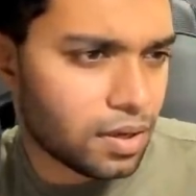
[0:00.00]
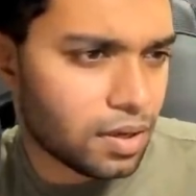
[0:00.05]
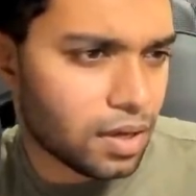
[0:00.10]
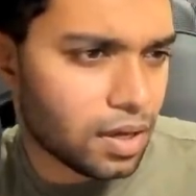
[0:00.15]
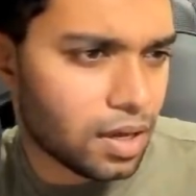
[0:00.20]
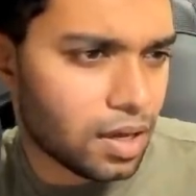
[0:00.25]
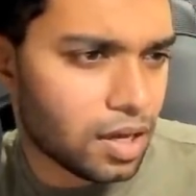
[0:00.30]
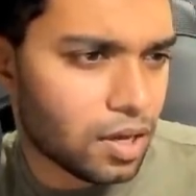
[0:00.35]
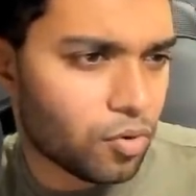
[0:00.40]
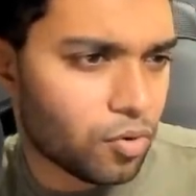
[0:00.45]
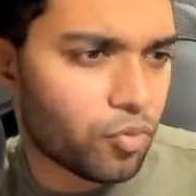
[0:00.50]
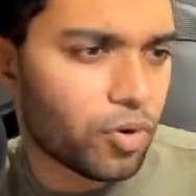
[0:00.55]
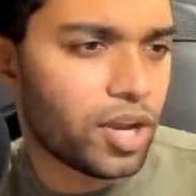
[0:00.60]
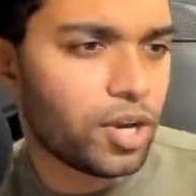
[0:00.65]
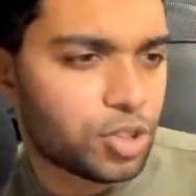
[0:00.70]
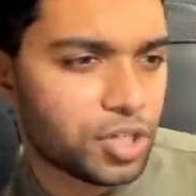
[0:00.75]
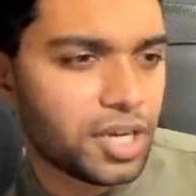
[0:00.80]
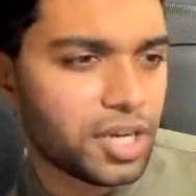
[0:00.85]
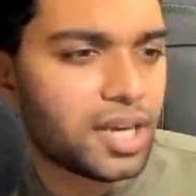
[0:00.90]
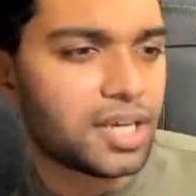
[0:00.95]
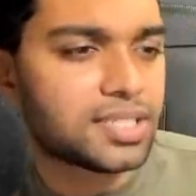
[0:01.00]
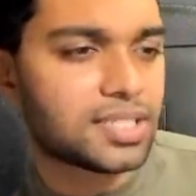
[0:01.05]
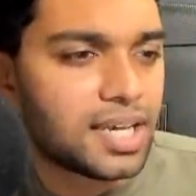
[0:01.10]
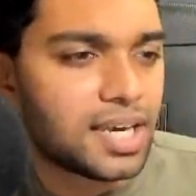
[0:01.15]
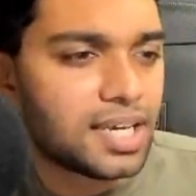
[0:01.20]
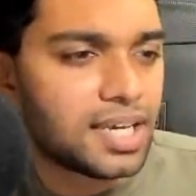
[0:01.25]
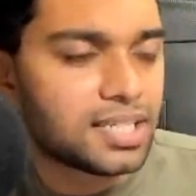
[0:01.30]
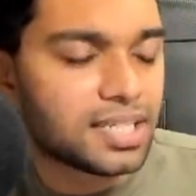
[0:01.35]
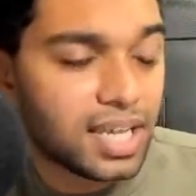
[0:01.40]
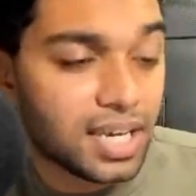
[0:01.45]
Rayuchia
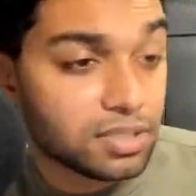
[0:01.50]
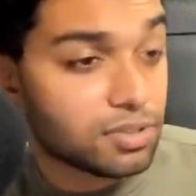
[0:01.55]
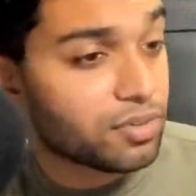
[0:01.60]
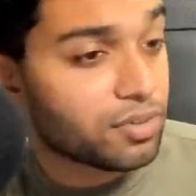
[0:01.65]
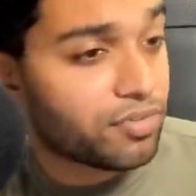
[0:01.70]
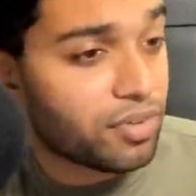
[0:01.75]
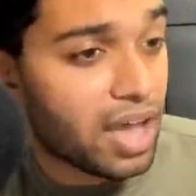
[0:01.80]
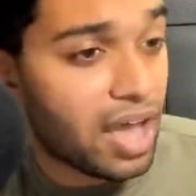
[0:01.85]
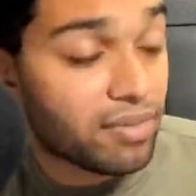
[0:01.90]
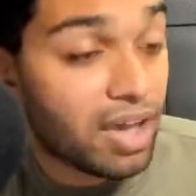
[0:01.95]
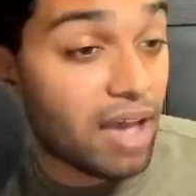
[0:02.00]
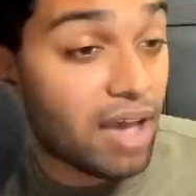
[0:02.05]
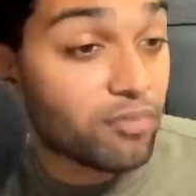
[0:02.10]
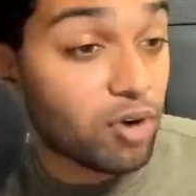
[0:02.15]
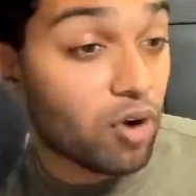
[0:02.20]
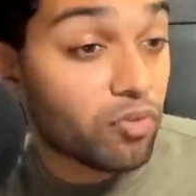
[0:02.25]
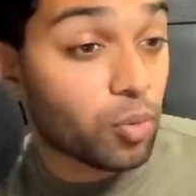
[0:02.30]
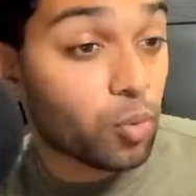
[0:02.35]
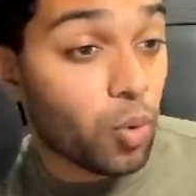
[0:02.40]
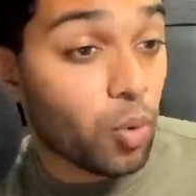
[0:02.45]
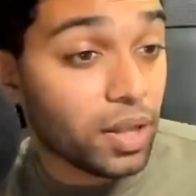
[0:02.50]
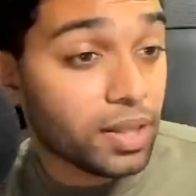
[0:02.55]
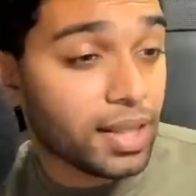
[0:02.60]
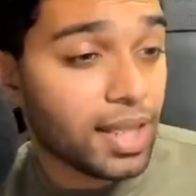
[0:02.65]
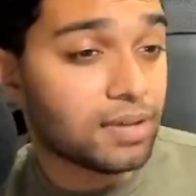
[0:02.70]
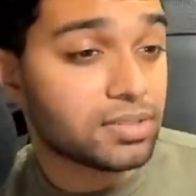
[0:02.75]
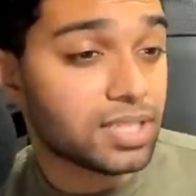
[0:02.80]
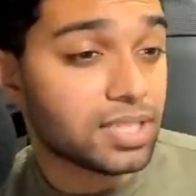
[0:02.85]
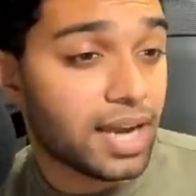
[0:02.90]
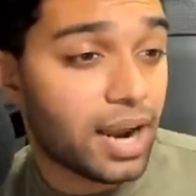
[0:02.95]
says, thanks for the 5. I've over
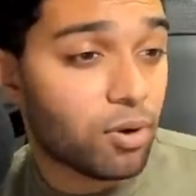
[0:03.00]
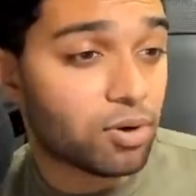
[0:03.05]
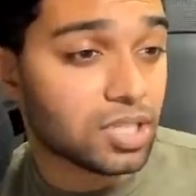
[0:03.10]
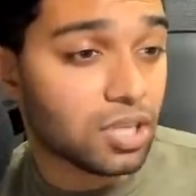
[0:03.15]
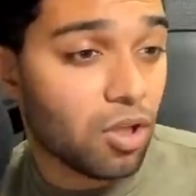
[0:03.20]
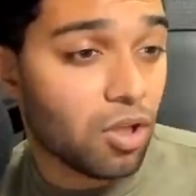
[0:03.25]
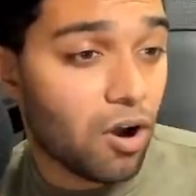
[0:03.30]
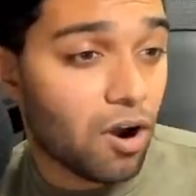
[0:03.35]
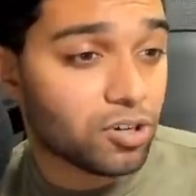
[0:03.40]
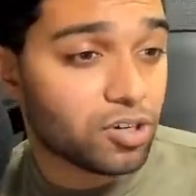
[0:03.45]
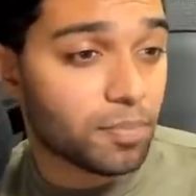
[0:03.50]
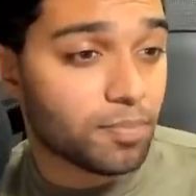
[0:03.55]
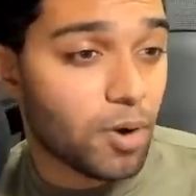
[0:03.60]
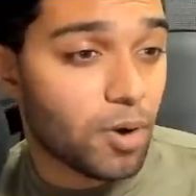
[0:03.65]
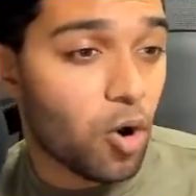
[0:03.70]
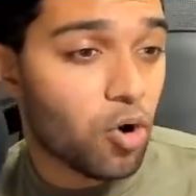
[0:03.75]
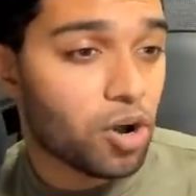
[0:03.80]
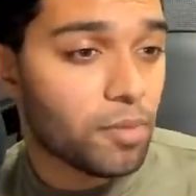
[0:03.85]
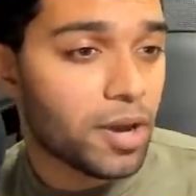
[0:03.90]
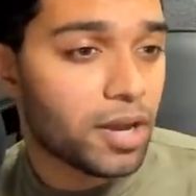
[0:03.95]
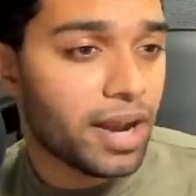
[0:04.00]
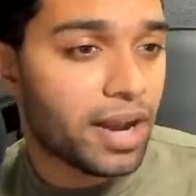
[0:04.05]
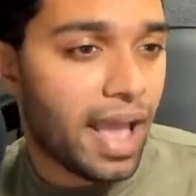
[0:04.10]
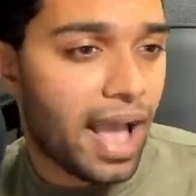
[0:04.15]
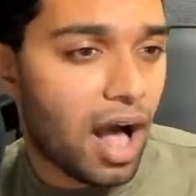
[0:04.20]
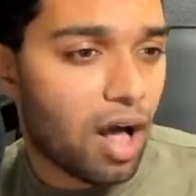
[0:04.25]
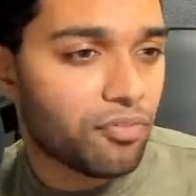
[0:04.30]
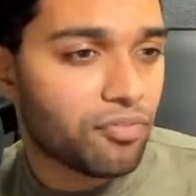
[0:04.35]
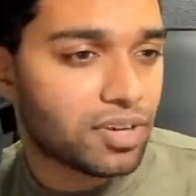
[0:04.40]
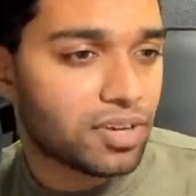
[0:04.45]
1,000 hours logged on Pokemon
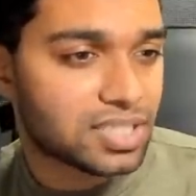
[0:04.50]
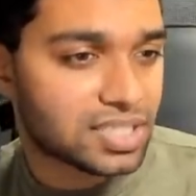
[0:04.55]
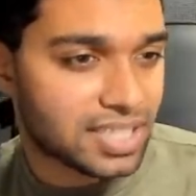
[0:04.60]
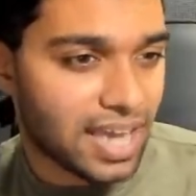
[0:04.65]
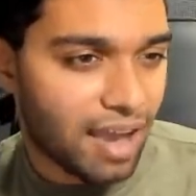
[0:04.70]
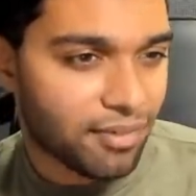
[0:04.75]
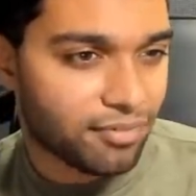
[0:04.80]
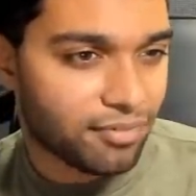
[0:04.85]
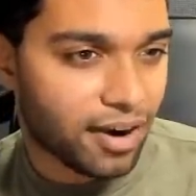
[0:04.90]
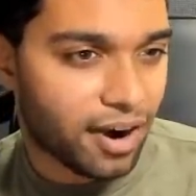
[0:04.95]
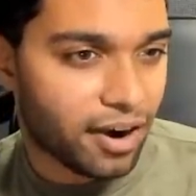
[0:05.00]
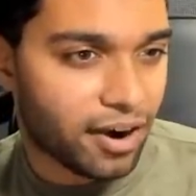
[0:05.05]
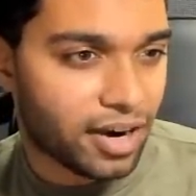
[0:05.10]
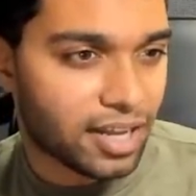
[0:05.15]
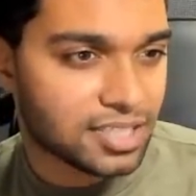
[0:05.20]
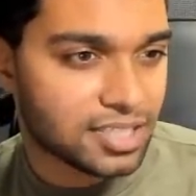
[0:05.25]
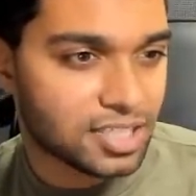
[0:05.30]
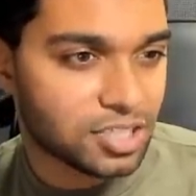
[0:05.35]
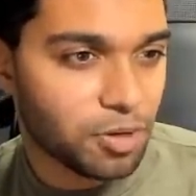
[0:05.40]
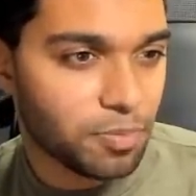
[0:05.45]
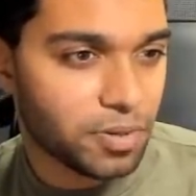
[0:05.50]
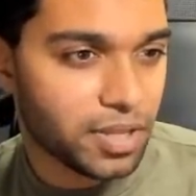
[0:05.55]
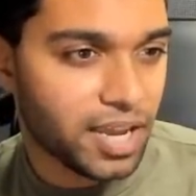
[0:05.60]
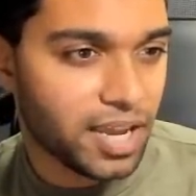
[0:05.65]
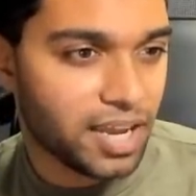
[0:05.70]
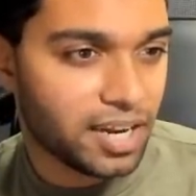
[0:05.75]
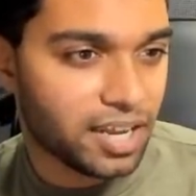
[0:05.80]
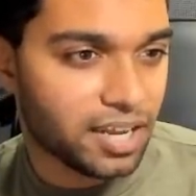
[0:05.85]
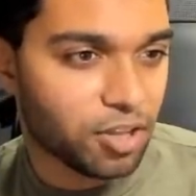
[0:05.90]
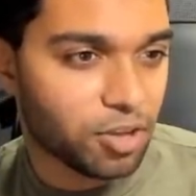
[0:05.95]
Alpha Sapphire, and I still play
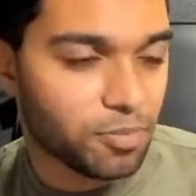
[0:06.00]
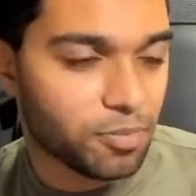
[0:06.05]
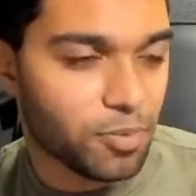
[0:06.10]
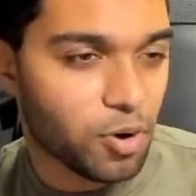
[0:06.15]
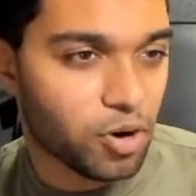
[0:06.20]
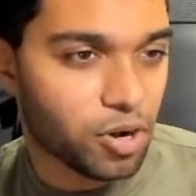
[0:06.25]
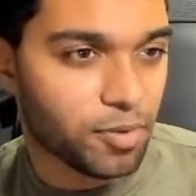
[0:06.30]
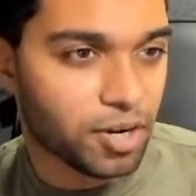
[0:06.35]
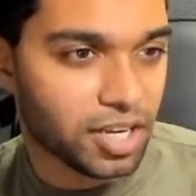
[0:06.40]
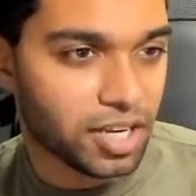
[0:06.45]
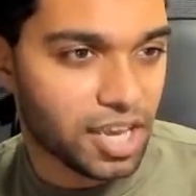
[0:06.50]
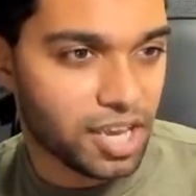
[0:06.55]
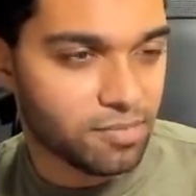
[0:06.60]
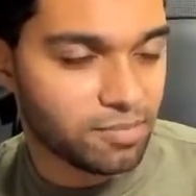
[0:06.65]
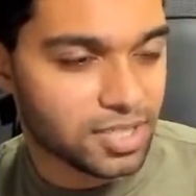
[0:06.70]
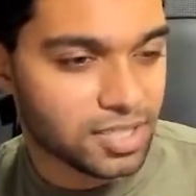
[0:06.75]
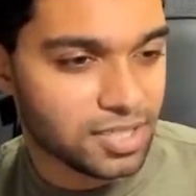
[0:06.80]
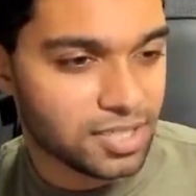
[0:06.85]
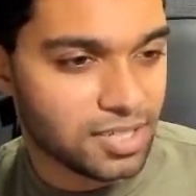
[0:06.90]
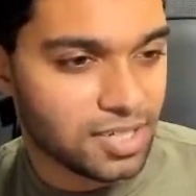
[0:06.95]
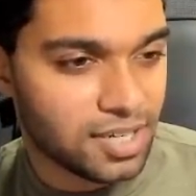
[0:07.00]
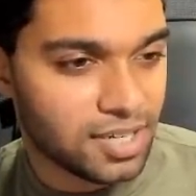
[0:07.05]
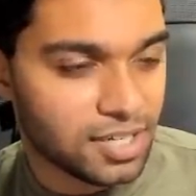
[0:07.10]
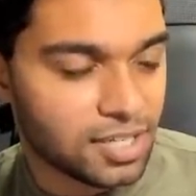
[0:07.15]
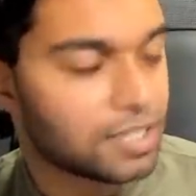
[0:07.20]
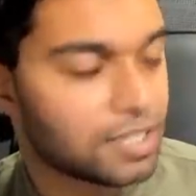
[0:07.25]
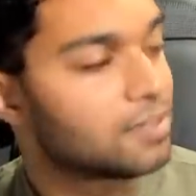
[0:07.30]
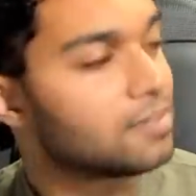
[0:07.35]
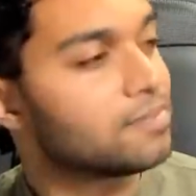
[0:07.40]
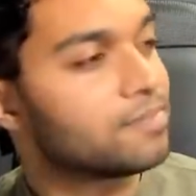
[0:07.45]
it and other Pokemon games.
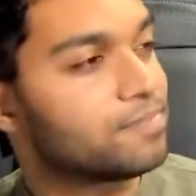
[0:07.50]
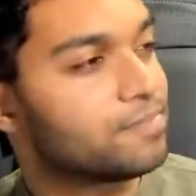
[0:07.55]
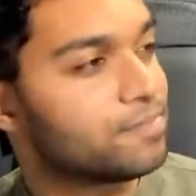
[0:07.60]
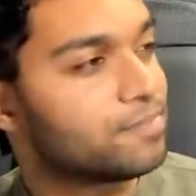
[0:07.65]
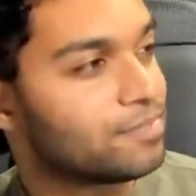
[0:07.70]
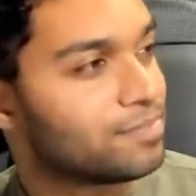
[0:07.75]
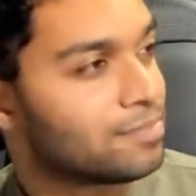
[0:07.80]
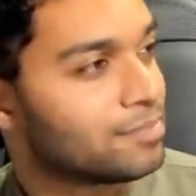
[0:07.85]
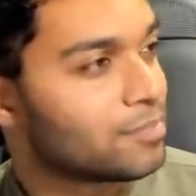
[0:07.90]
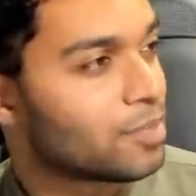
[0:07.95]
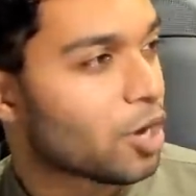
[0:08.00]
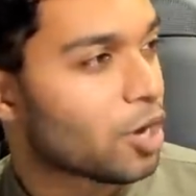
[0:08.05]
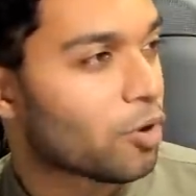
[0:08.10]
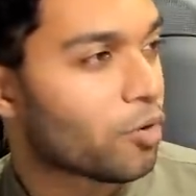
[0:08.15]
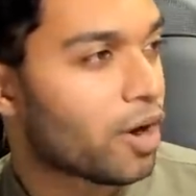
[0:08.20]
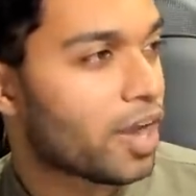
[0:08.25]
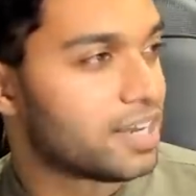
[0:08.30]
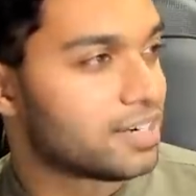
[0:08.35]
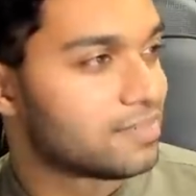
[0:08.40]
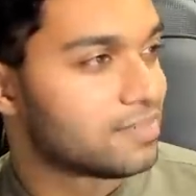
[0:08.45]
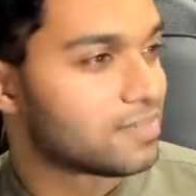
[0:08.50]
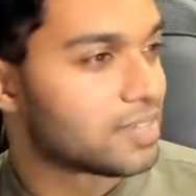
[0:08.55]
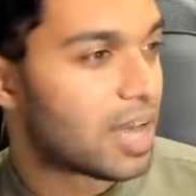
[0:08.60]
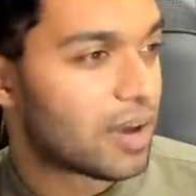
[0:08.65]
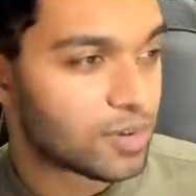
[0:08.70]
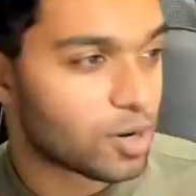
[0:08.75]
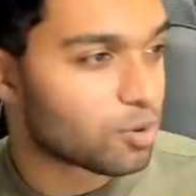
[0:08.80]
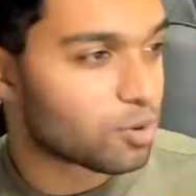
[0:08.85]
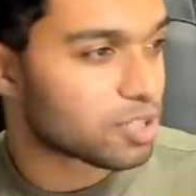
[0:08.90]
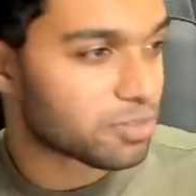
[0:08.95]
Alright, I have
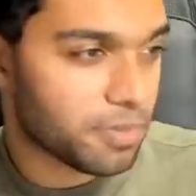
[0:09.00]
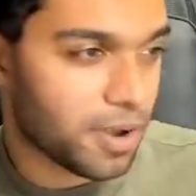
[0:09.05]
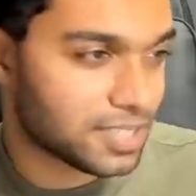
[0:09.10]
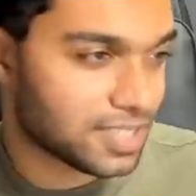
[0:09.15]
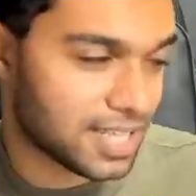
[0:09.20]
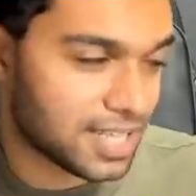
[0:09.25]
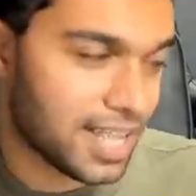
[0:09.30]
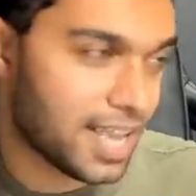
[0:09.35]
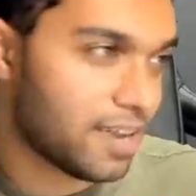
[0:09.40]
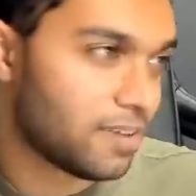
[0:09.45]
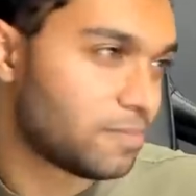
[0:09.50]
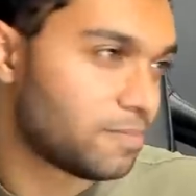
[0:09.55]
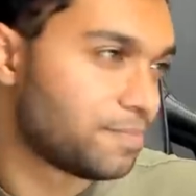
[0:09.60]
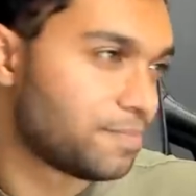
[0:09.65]
no response to that.